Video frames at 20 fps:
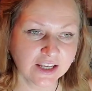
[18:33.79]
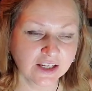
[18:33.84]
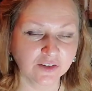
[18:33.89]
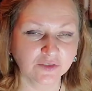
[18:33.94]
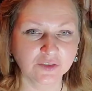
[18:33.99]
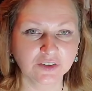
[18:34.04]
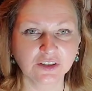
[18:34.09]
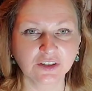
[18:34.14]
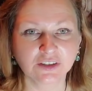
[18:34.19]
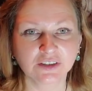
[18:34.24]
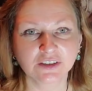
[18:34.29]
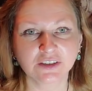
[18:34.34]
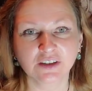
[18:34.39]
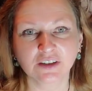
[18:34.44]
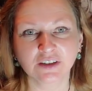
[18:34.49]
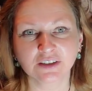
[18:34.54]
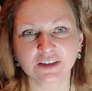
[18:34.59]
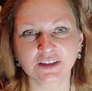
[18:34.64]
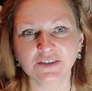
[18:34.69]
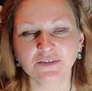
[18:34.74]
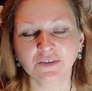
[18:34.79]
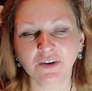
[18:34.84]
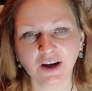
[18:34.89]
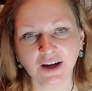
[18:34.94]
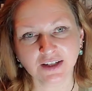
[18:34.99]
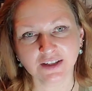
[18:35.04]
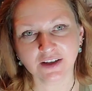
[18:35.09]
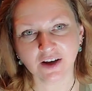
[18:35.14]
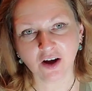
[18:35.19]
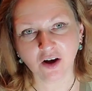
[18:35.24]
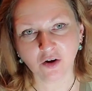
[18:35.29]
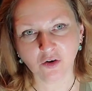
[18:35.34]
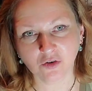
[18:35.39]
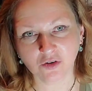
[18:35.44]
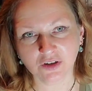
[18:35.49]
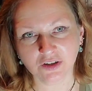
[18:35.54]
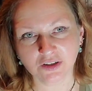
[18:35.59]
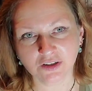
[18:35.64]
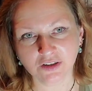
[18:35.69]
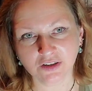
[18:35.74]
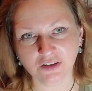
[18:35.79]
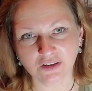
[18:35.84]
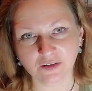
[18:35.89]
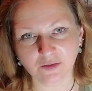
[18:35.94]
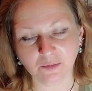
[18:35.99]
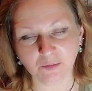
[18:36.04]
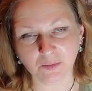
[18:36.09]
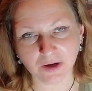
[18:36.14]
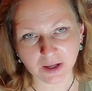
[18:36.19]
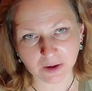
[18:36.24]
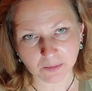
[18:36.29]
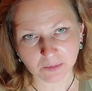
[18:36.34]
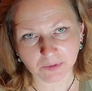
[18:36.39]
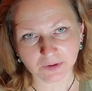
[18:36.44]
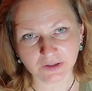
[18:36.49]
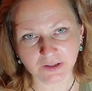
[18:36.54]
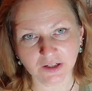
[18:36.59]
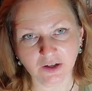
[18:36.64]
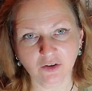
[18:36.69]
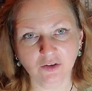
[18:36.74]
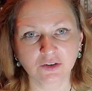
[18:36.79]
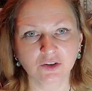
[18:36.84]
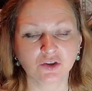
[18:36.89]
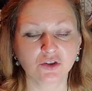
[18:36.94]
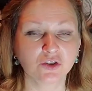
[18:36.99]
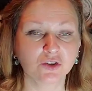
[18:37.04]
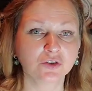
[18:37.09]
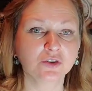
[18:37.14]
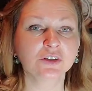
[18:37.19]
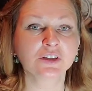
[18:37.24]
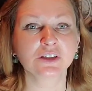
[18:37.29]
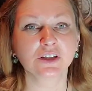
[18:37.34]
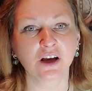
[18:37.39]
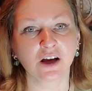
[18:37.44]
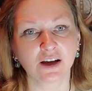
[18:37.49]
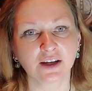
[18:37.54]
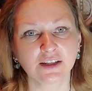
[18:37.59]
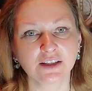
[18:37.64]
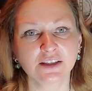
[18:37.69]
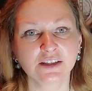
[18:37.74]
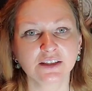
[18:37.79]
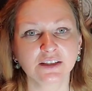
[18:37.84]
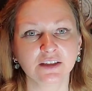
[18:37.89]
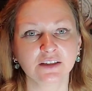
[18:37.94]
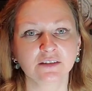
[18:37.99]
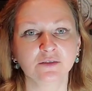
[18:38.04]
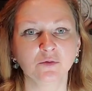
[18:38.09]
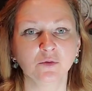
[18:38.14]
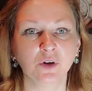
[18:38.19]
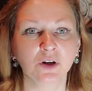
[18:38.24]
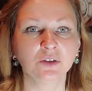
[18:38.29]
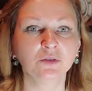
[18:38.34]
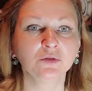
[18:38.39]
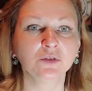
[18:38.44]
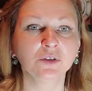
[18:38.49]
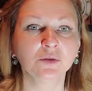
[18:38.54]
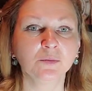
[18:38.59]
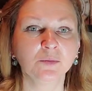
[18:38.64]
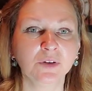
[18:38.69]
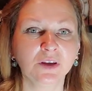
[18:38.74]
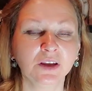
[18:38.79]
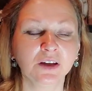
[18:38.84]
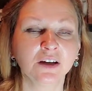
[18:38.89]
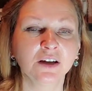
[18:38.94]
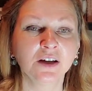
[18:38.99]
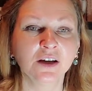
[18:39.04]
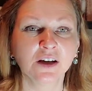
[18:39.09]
We're gonna divide our paper on two sides, and one will be